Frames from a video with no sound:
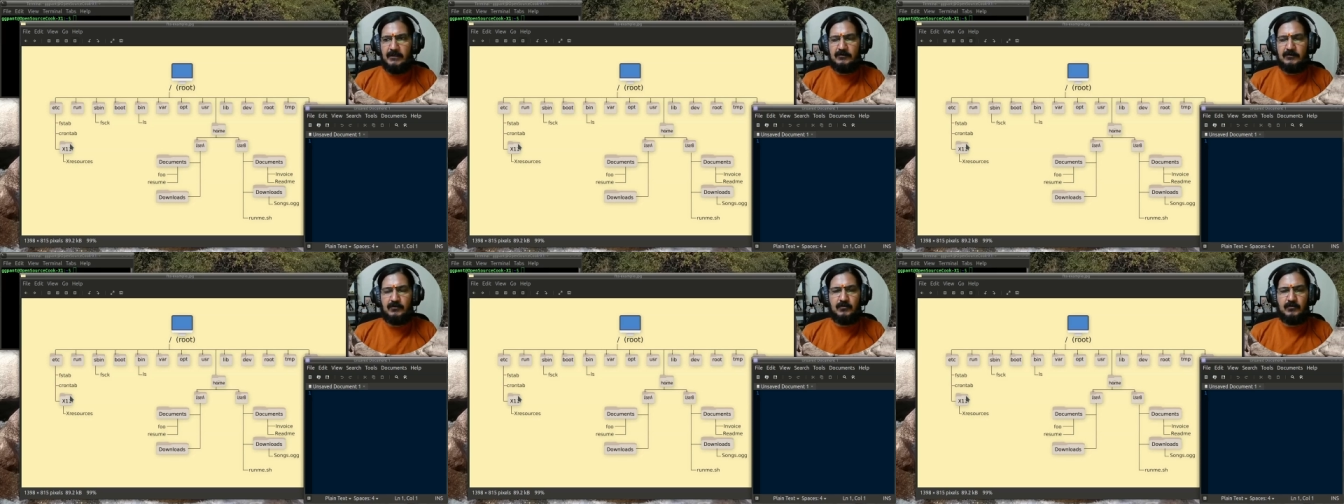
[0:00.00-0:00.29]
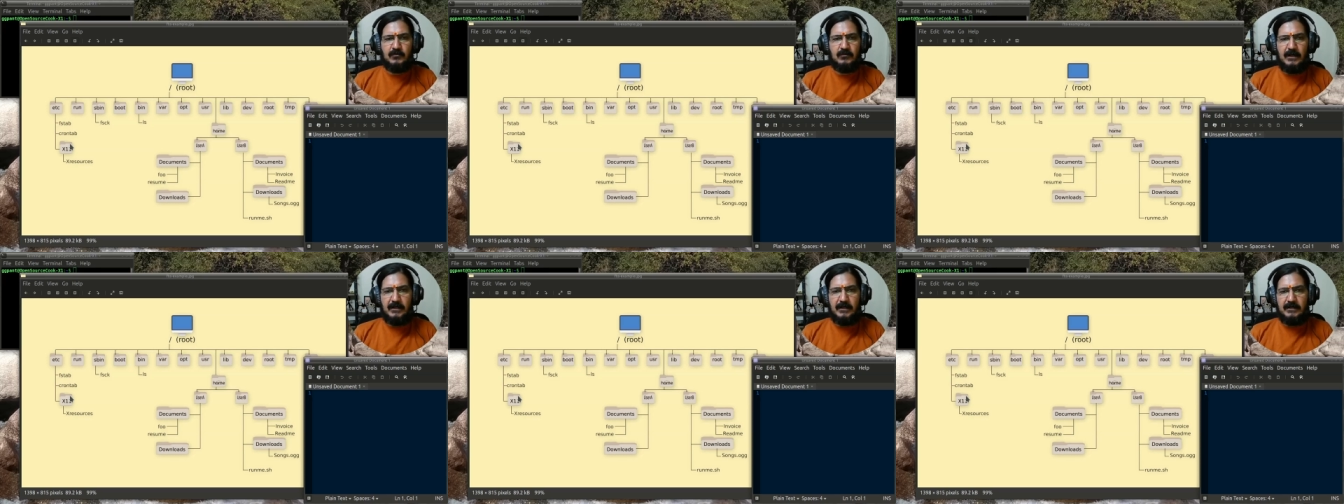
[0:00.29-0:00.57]

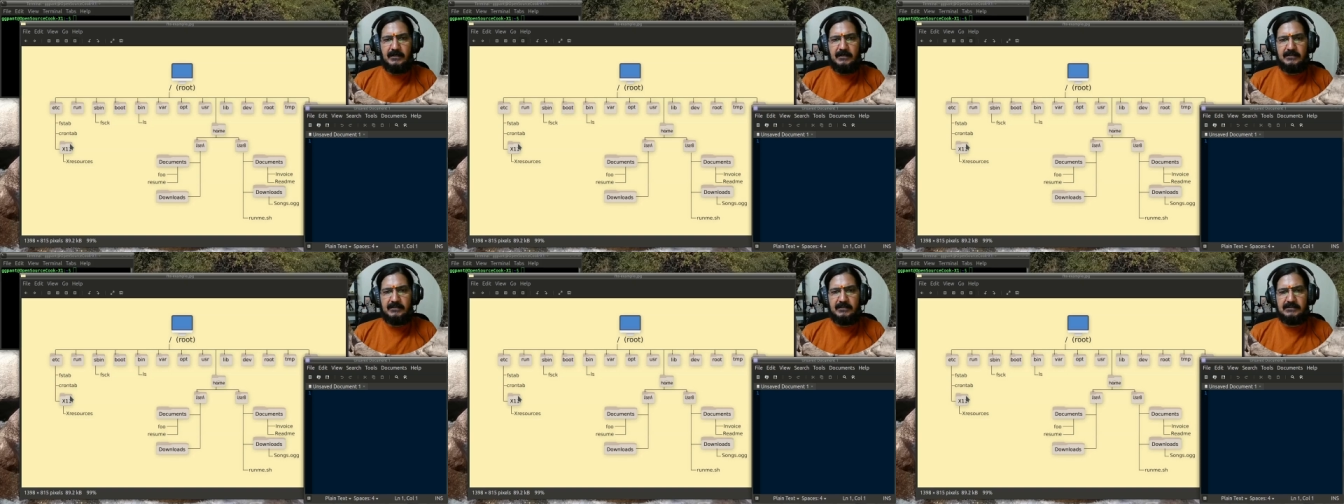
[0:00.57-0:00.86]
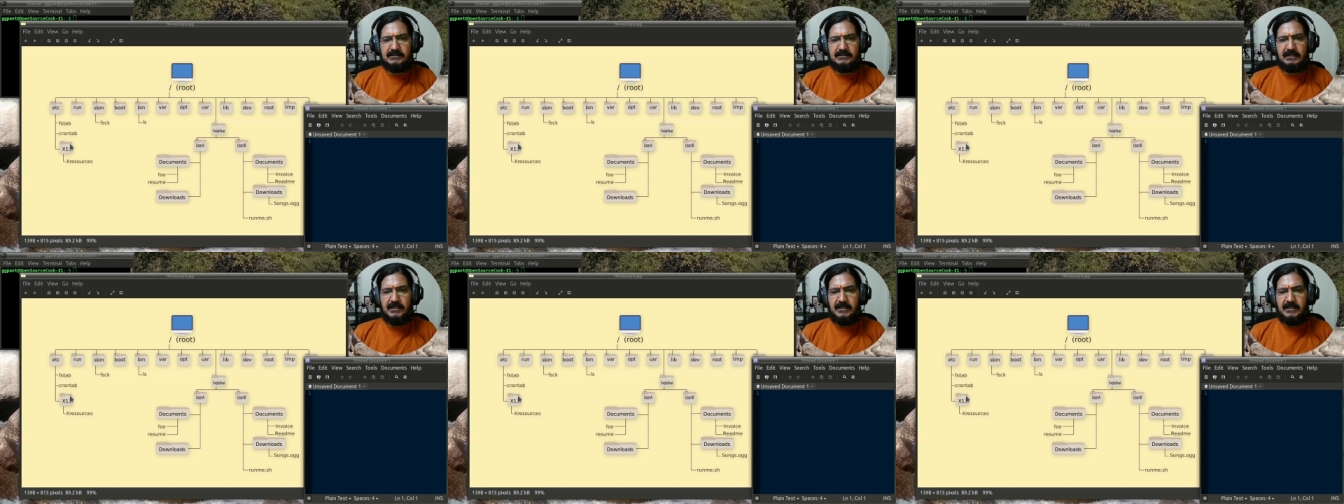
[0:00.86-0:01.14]
To
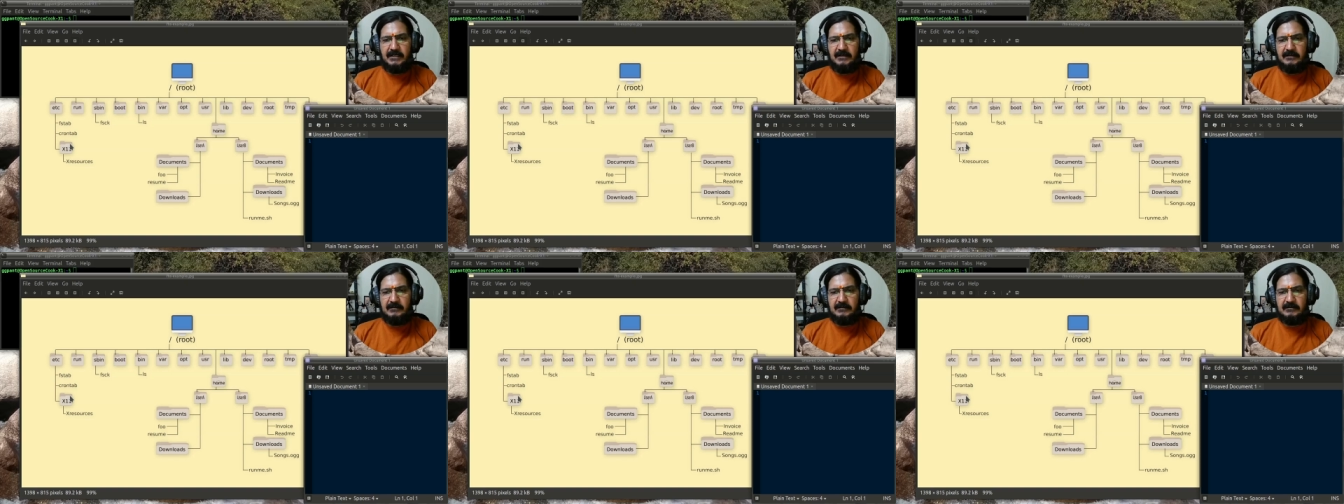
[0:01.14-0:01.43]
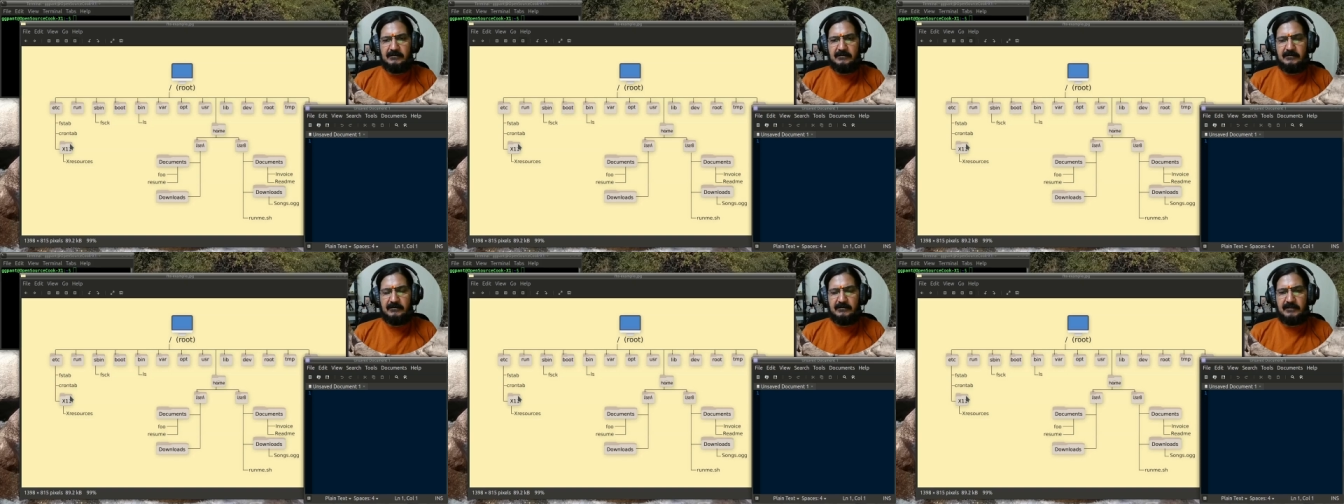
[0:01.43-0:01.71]
understand
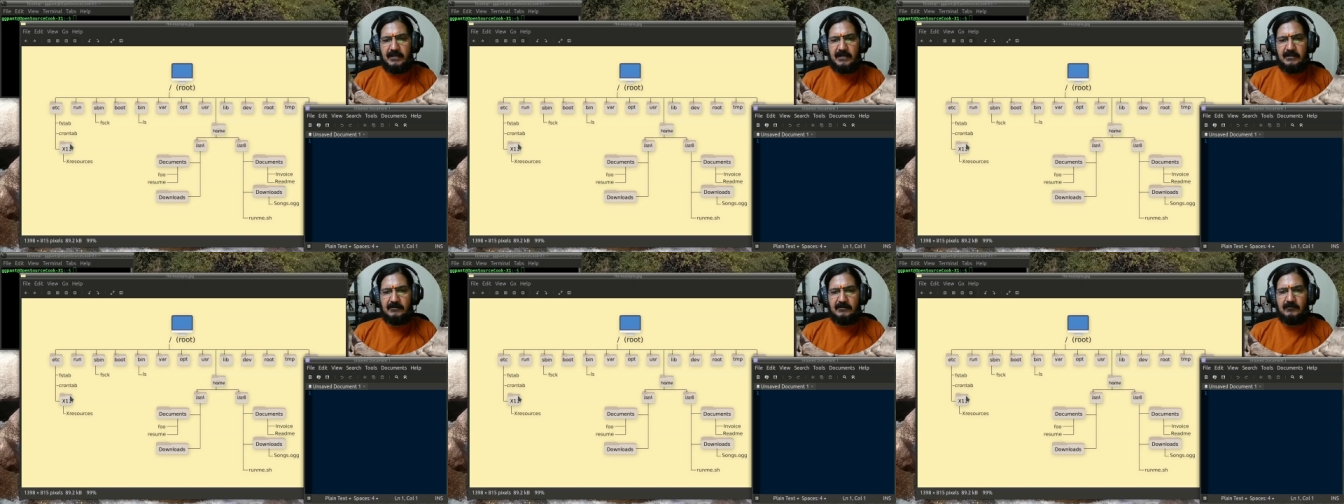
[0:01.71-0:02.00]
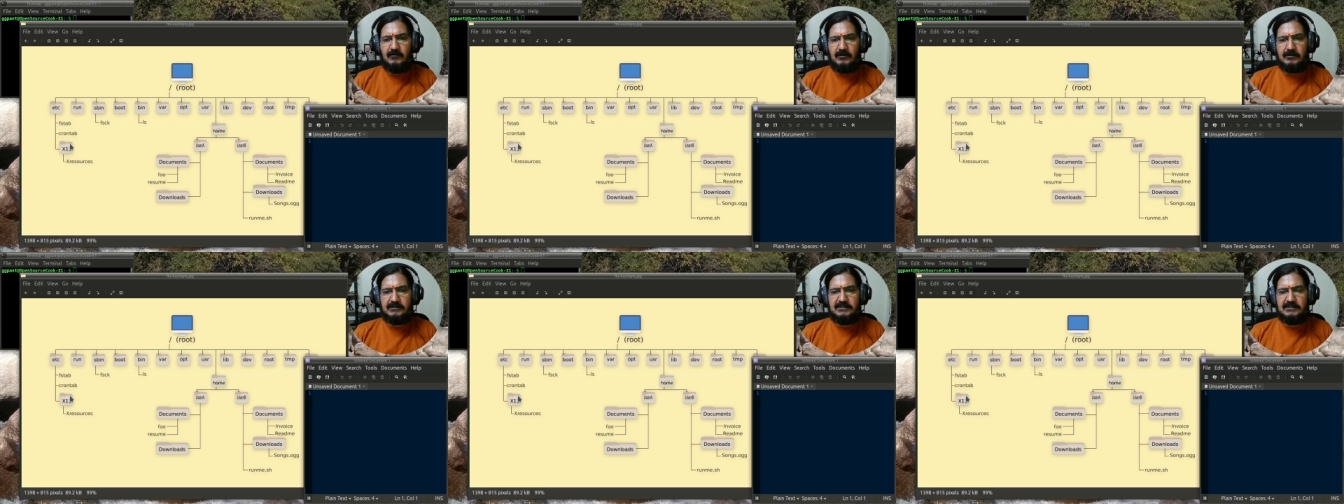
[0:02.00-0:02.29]
that
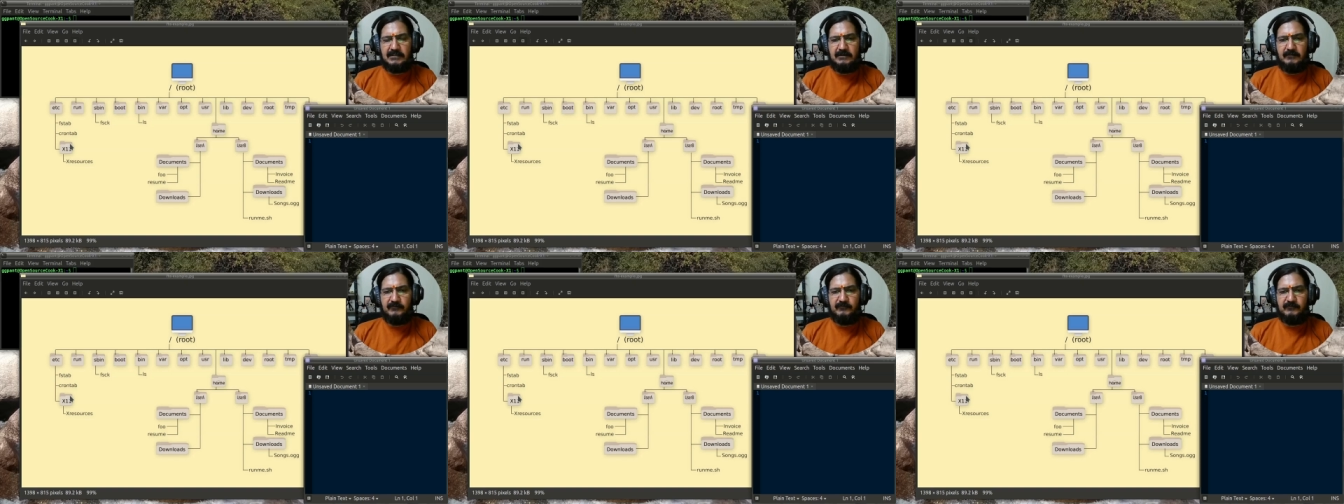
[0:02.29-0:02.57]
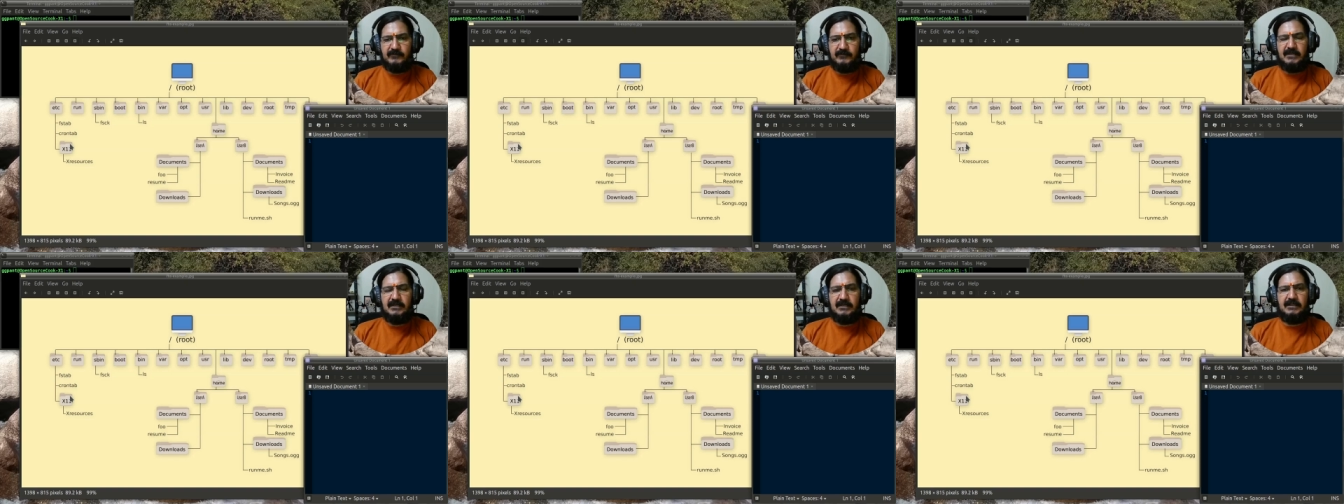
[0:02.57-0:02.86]
concept,
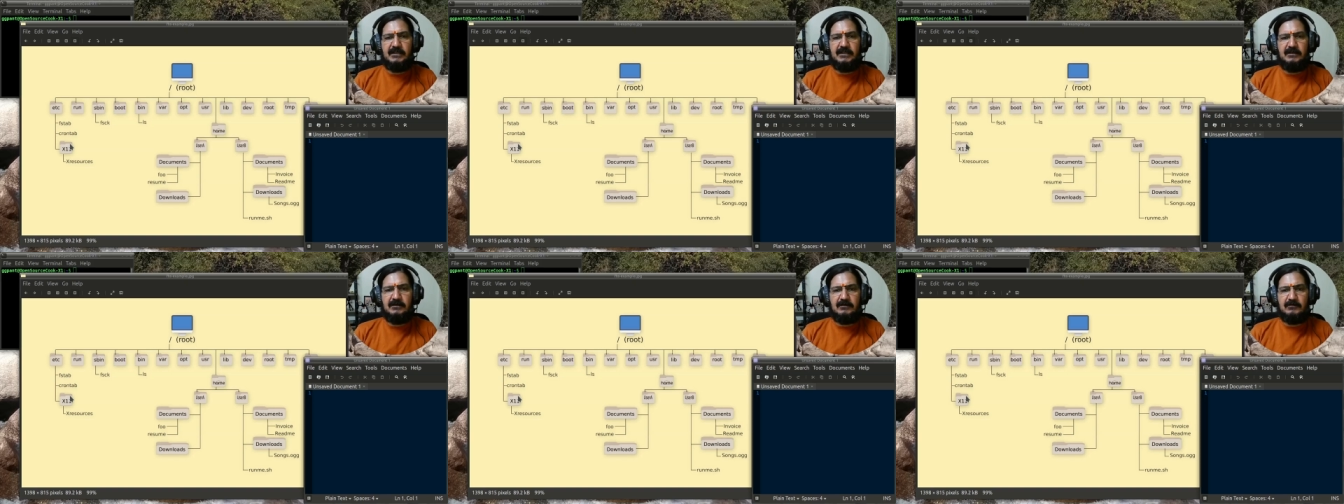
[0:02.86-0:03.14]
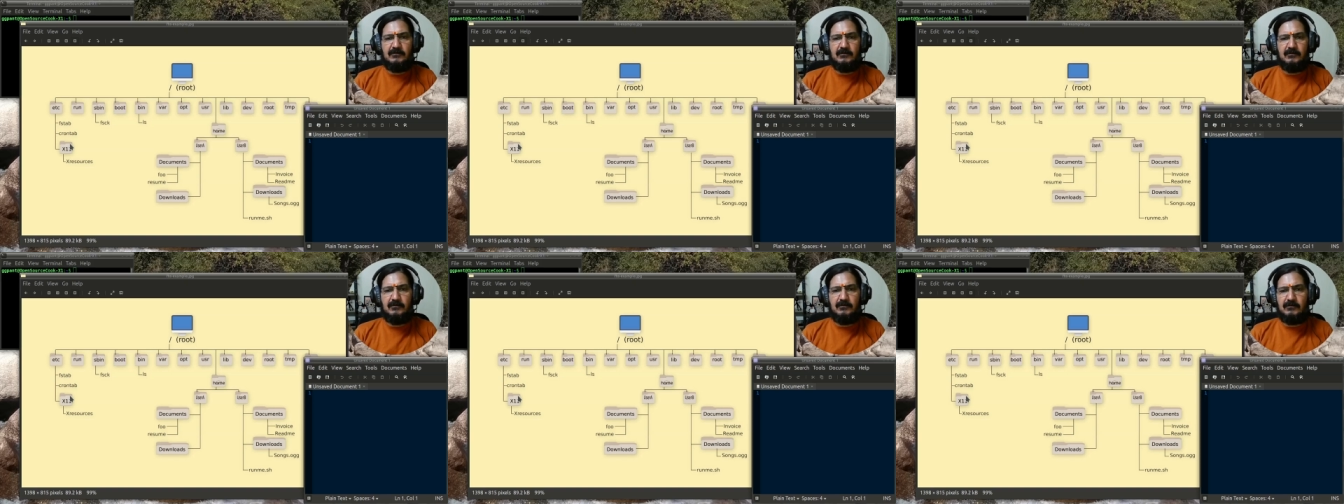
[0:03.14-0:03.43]
we need
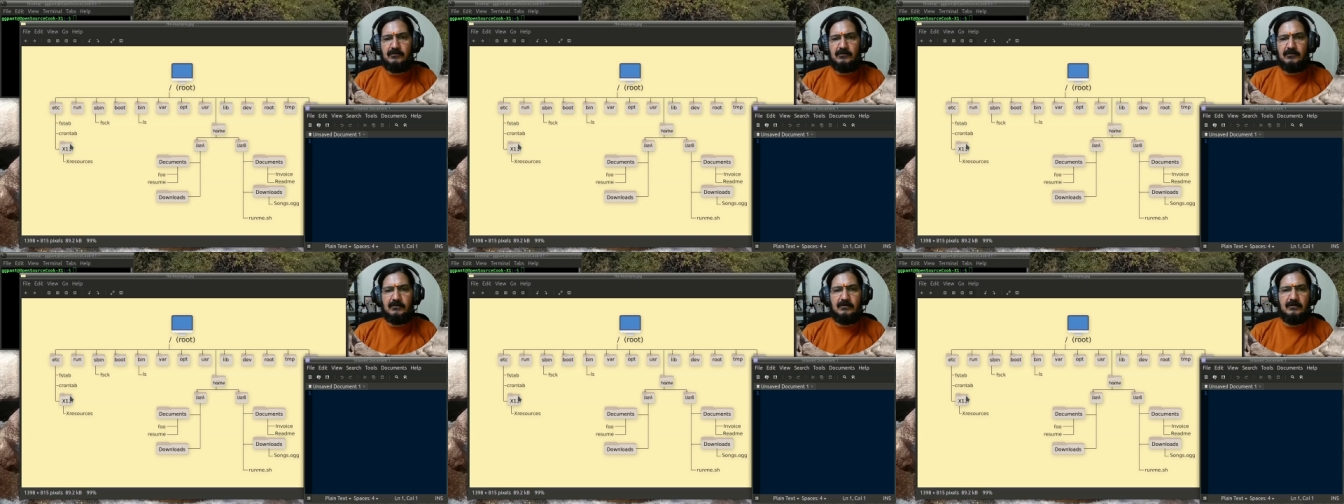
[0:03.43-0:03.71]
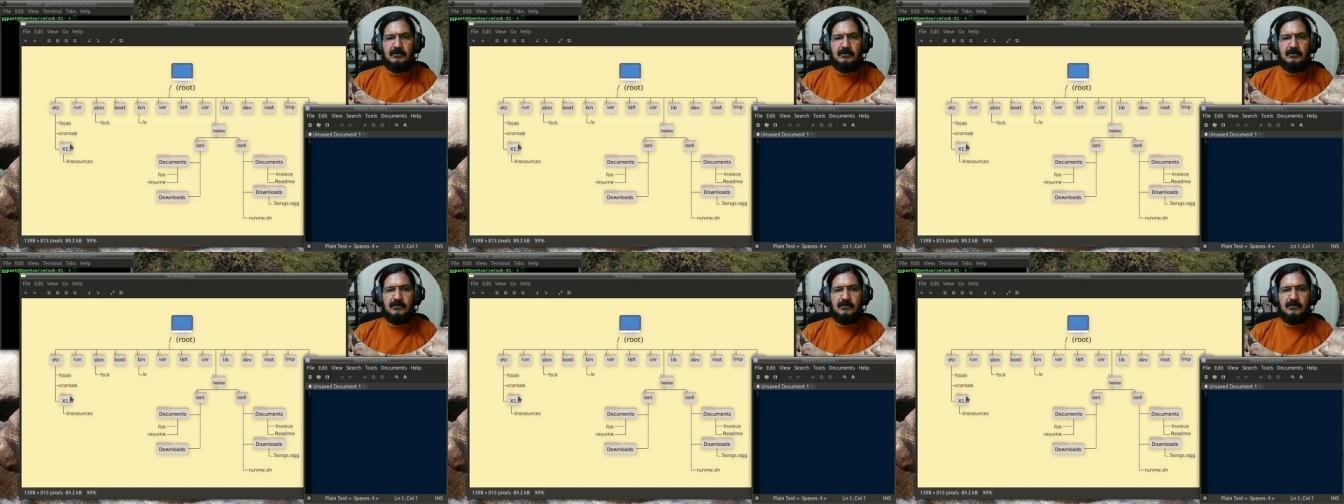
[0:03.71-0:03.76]
to